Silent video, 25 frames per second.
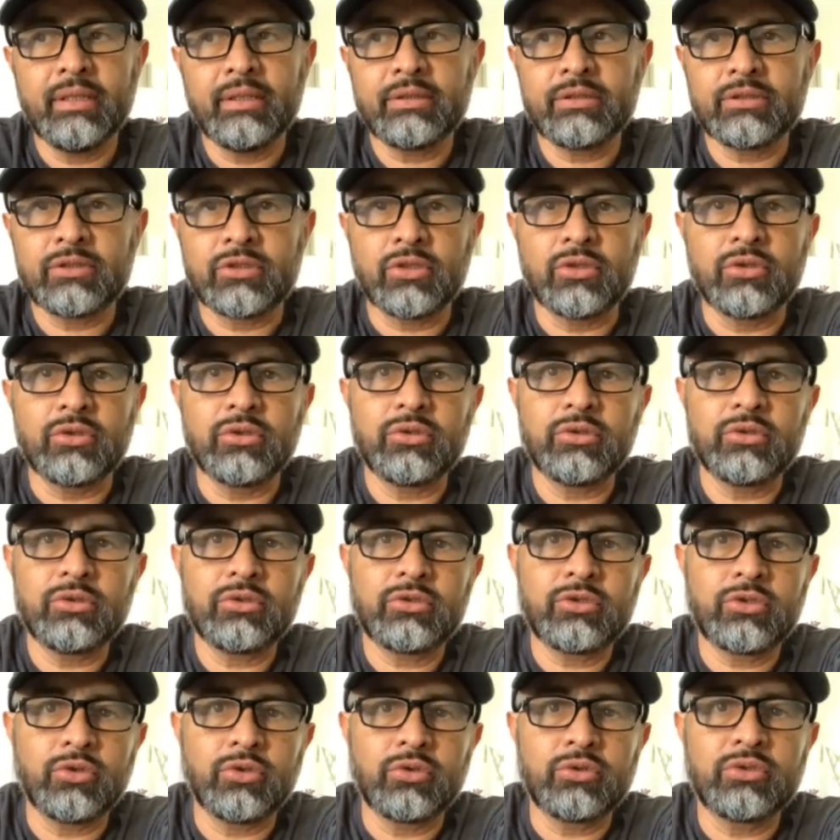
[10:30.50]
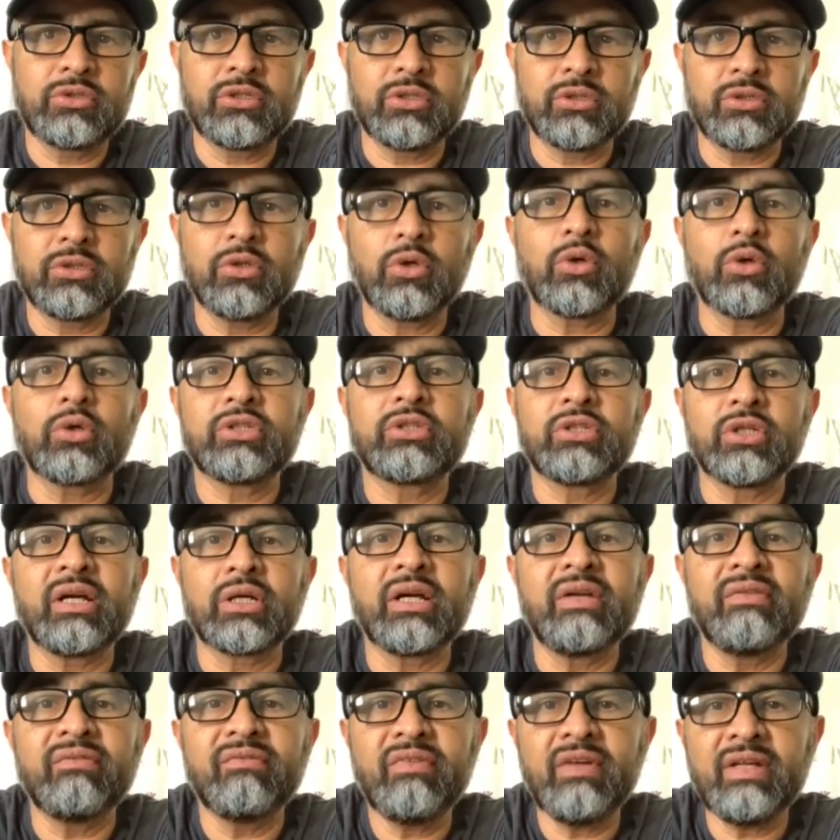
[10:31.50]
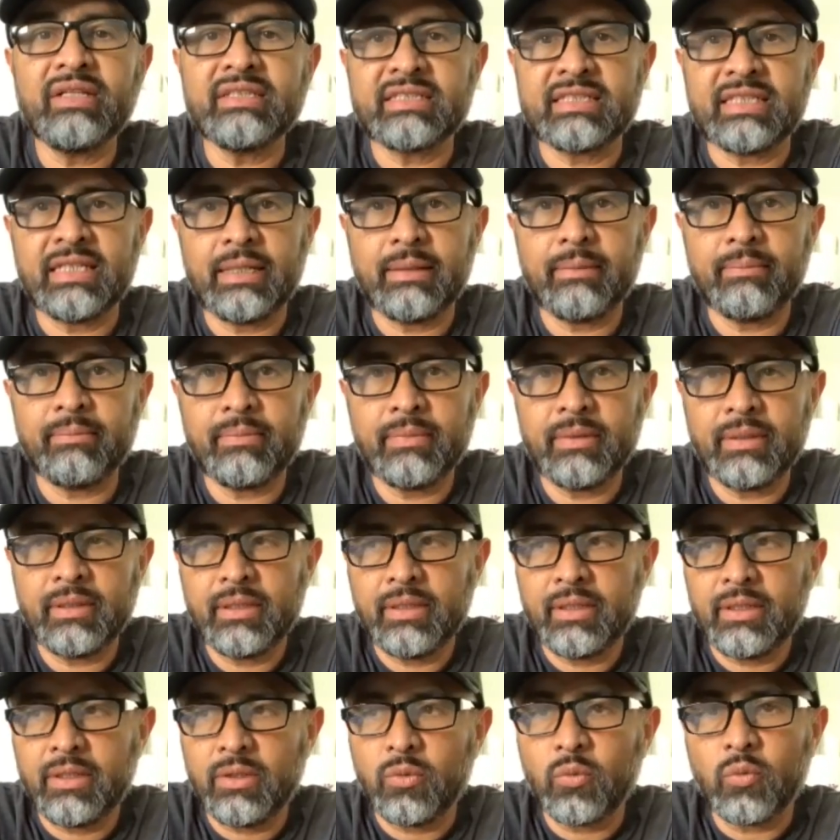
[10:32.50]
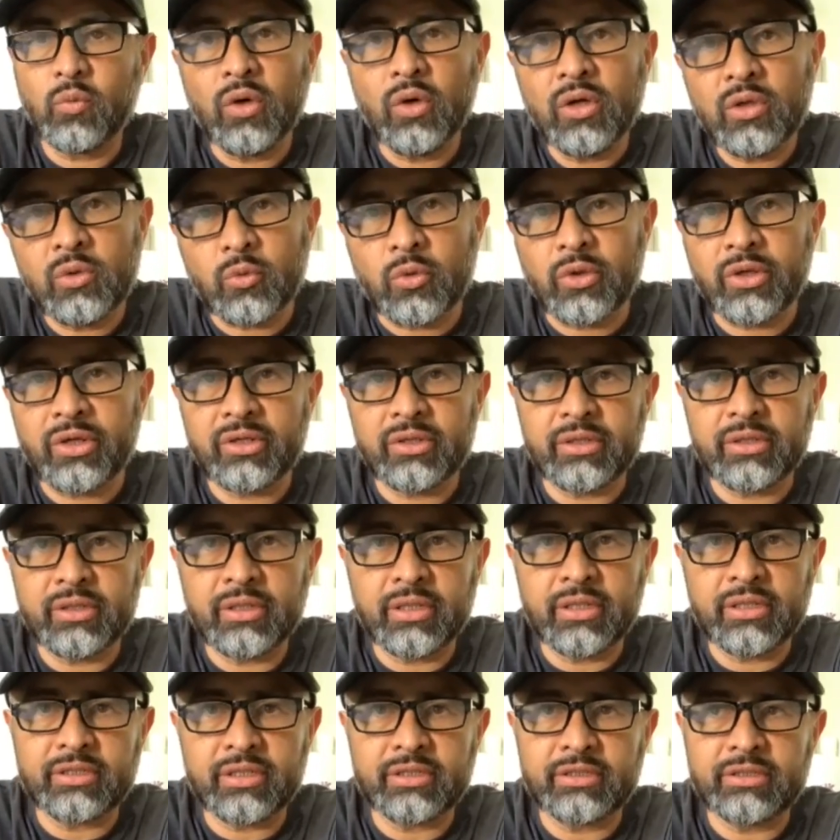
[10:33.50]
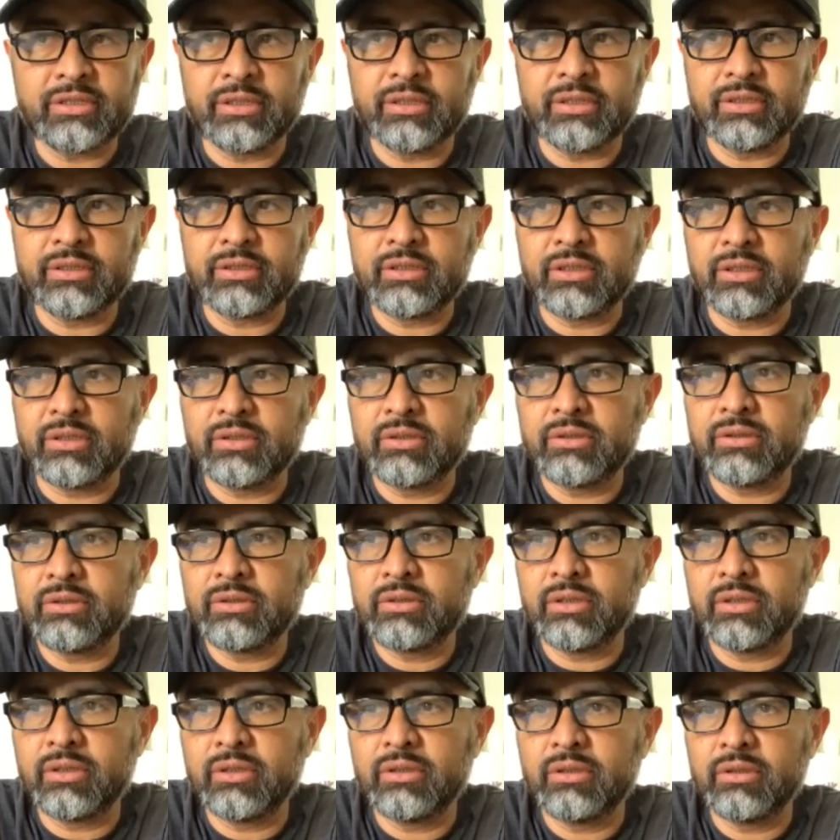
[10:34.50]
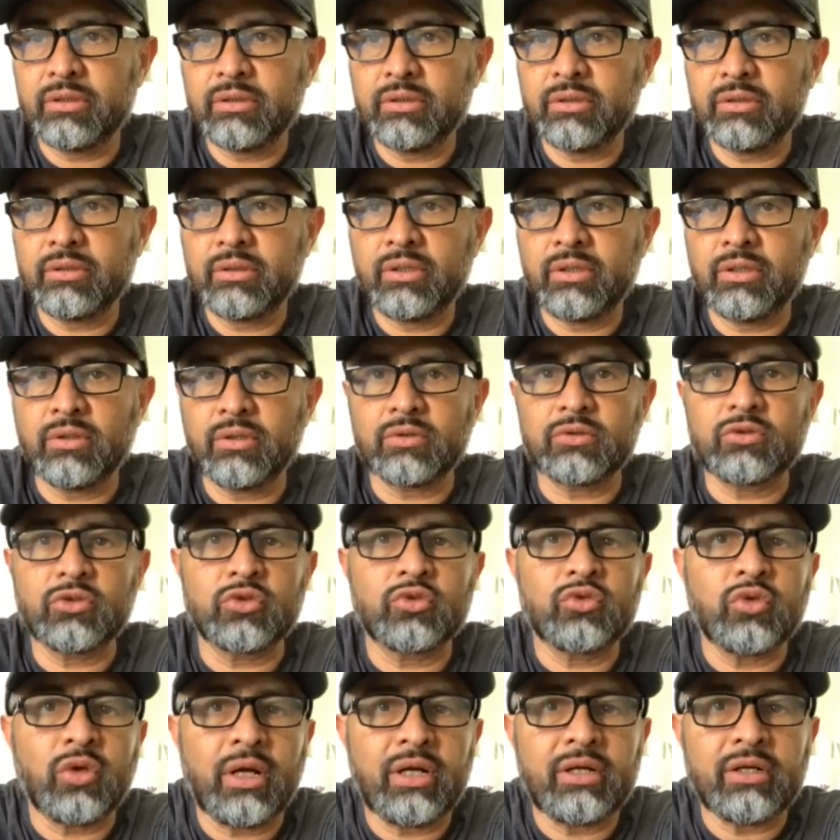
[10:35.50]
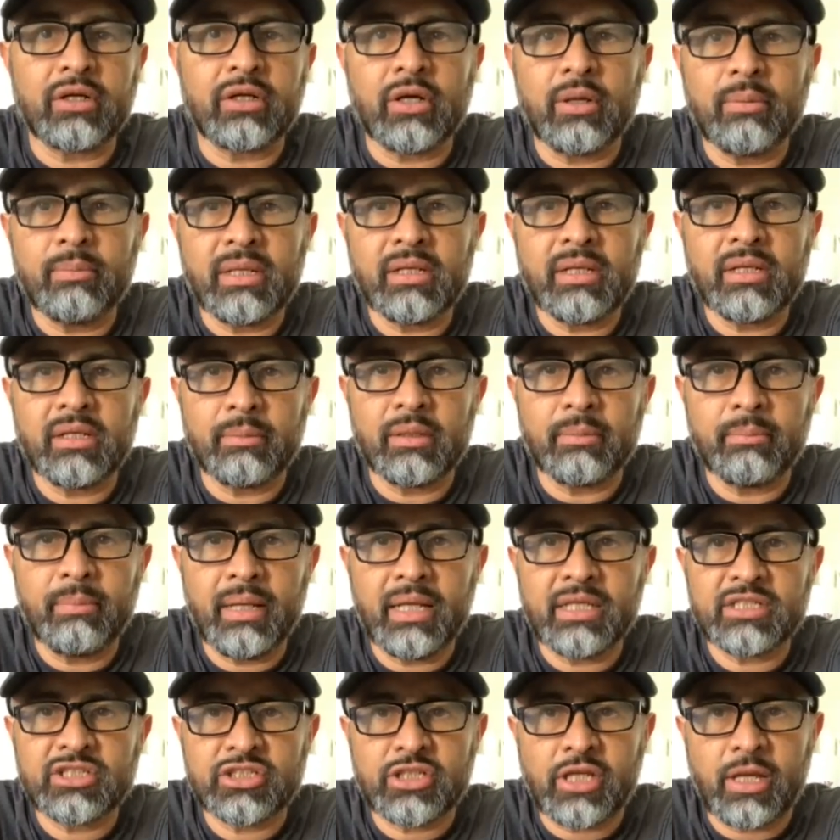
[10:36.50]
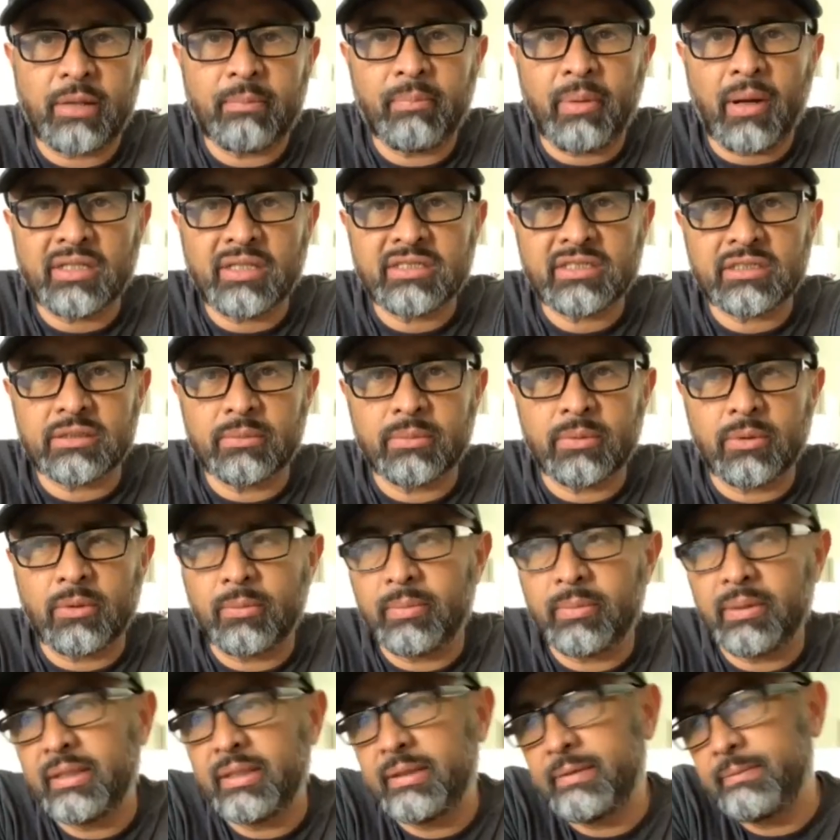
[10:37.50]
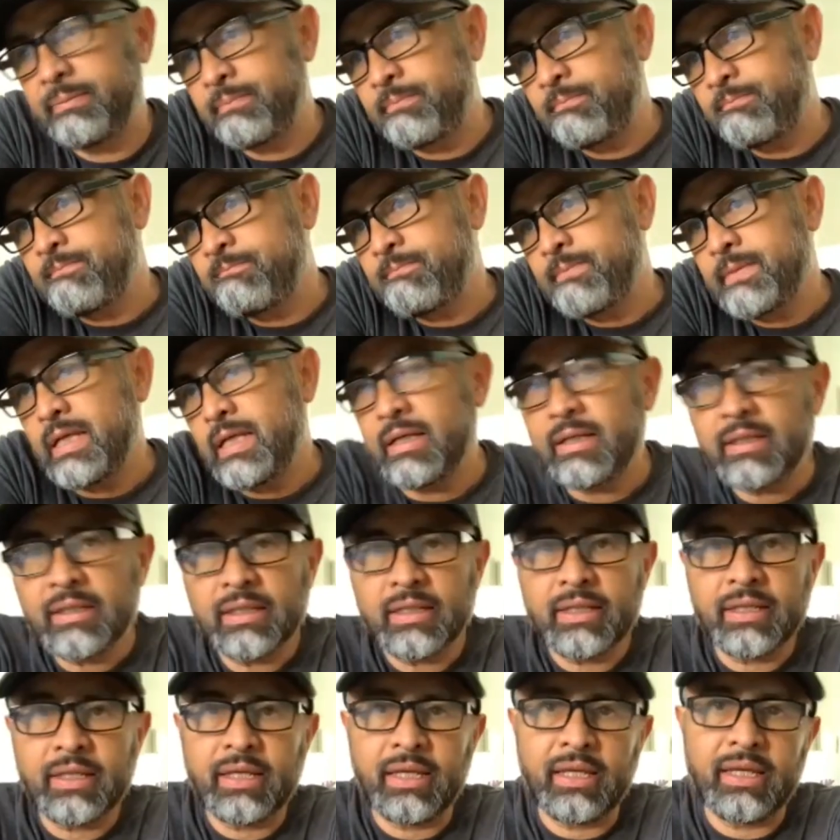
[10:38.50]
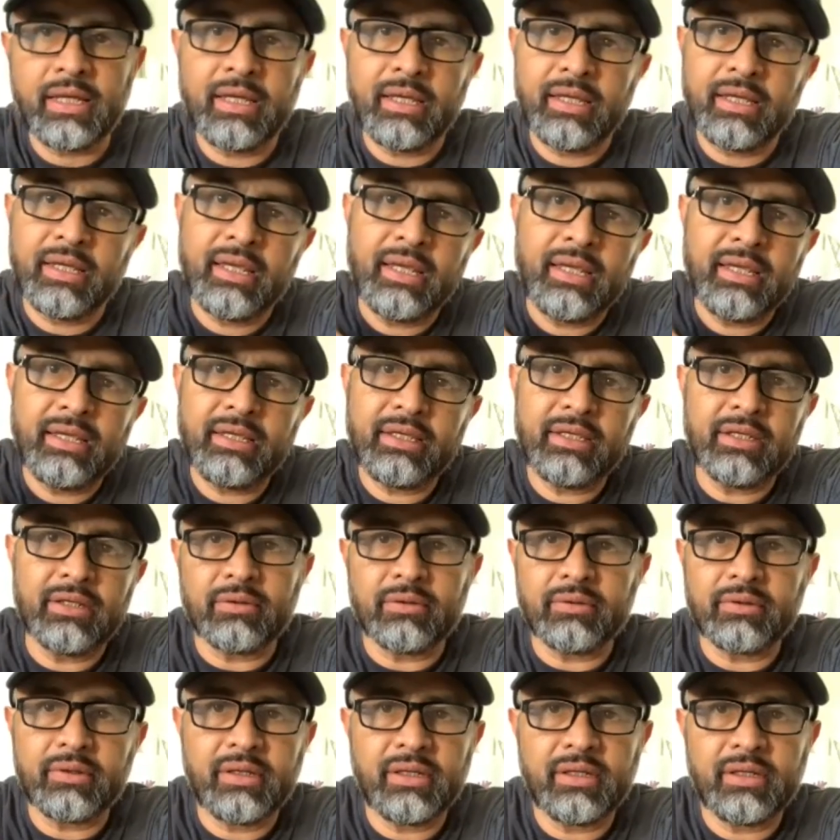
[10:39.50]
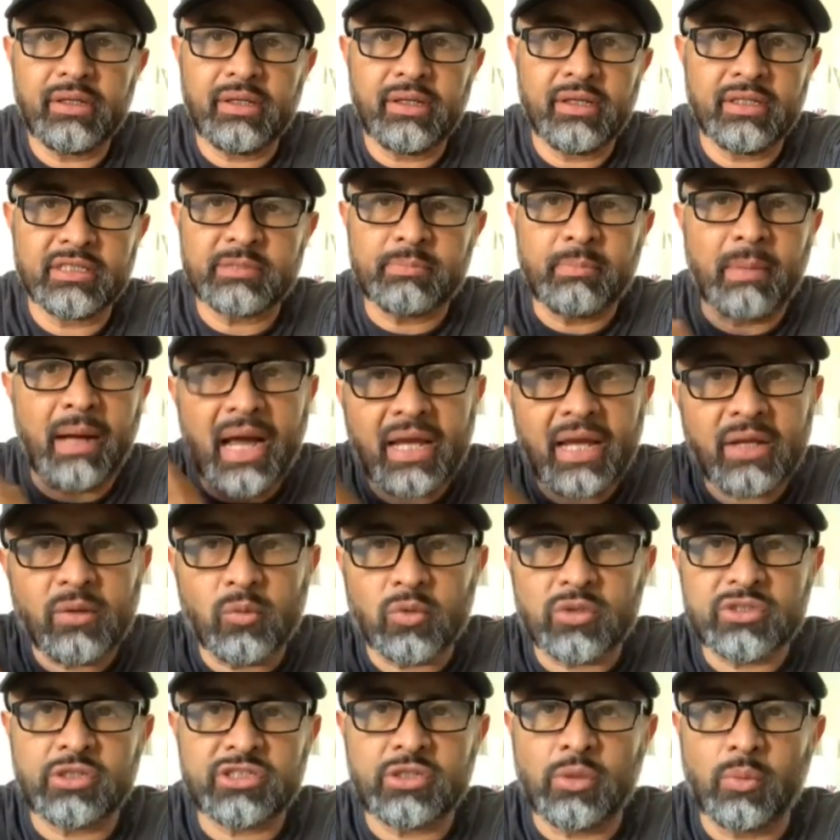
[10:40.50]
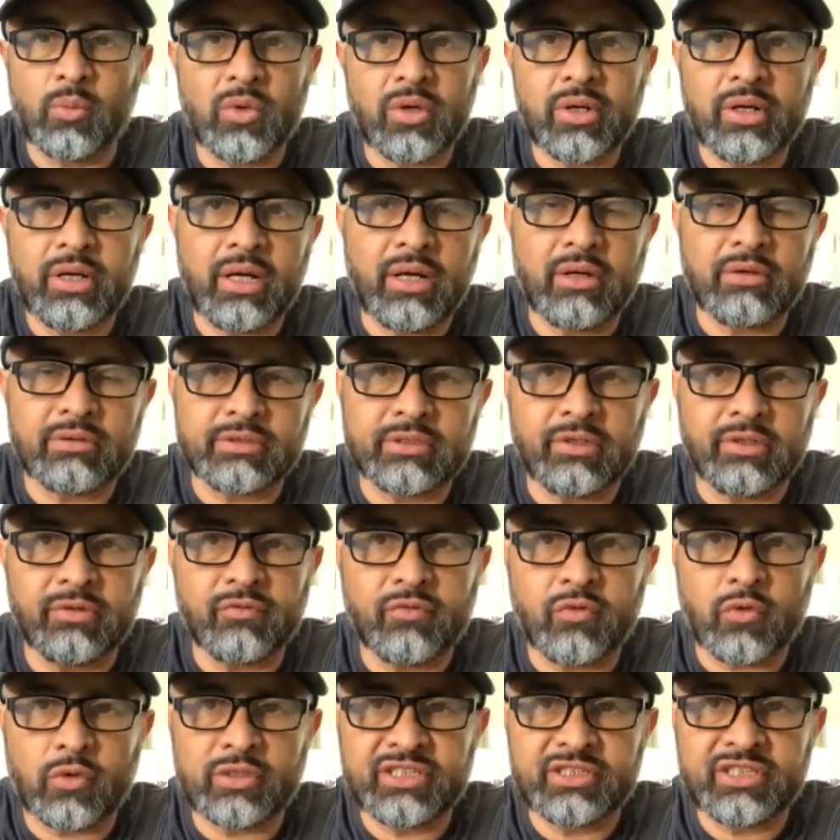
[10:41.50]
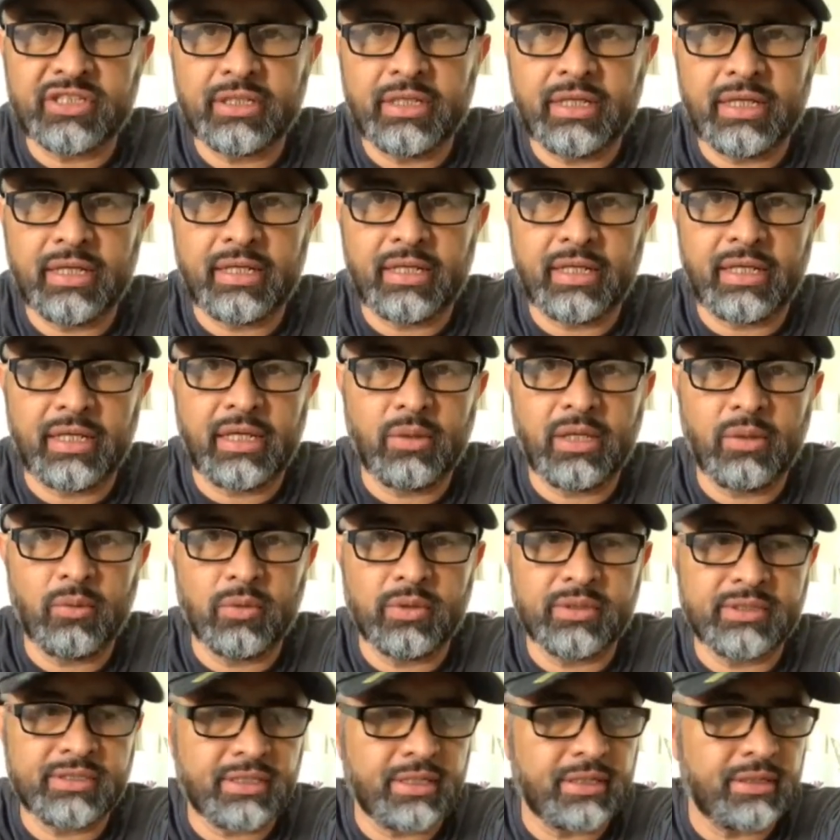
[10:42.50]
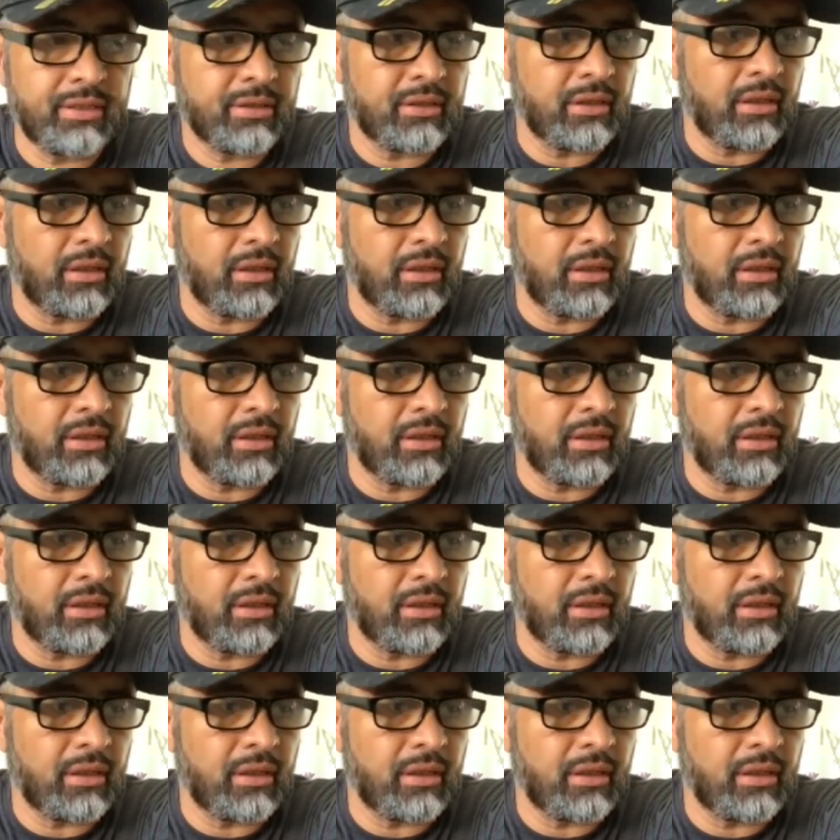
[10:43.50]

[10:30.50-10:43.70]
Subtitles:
to convince him one way or another to you know, to try to come in the best shape possible. But he you know, his mind was somewhere else. Unfortunately, he wasn't